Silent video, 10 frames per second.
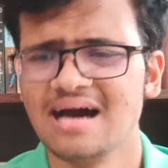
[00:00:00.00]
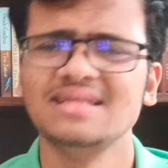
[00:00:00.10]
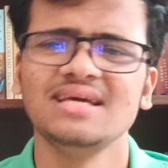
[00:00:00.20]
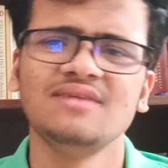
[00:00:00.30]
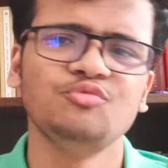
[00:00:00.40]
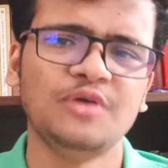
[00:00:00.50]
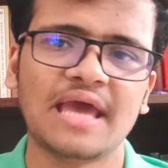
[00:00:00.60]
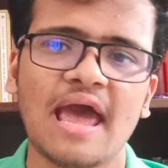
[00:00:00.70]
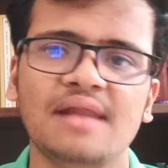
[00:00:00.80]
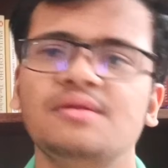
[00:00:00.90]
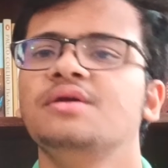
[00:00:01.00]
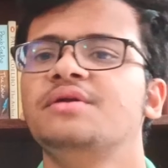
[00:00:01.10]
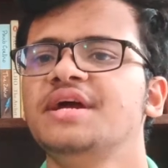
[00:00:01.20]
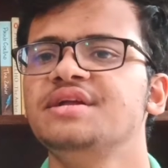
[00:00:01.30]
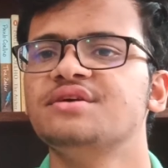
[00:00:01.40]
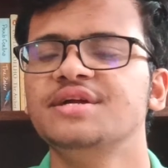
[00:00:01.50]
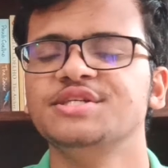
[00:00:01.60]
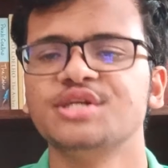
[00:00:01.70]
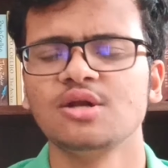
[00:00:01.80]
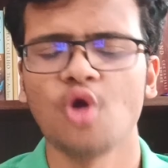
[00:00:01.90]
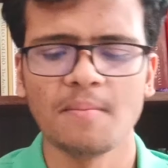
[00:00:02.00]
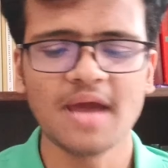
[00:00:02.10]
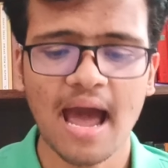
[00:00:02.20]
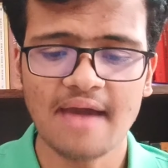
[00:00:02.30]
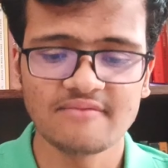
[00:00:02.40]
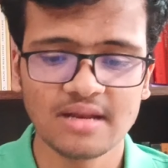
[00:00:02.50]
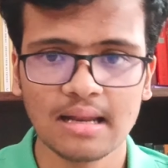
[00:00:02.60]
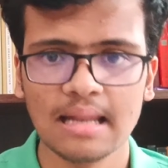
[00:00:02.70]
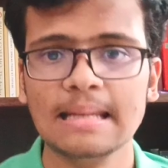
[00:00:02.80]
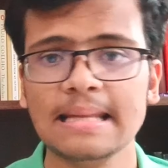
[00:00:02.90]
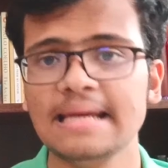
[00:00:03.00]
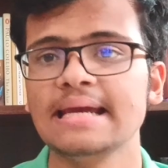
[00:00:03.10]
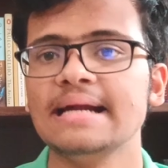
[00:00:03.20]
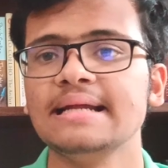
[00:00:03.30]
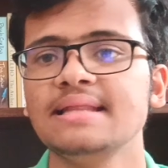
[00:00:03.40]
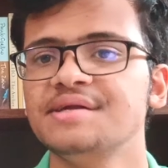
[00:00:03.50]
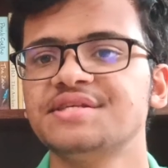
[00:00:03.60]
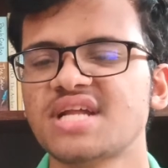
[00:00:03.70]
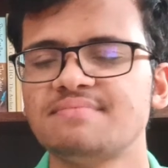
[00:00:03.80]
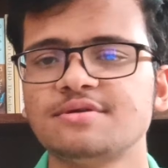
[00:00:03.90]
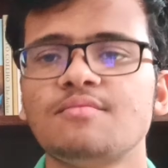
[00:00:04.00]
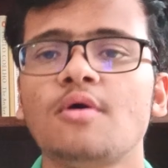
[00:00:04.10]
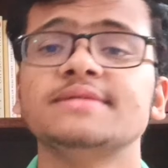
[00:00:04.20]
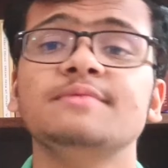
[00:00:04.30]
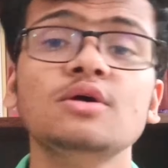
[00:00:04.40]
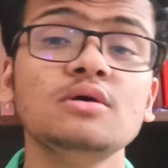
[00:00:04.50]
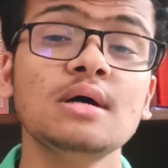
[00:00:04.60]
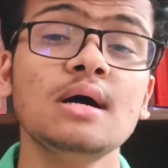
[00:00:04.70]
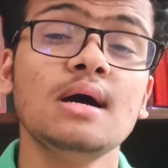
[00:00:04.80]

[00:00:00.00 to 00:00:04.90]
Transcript: I think we can read the digital copy. I will link it in the description box below.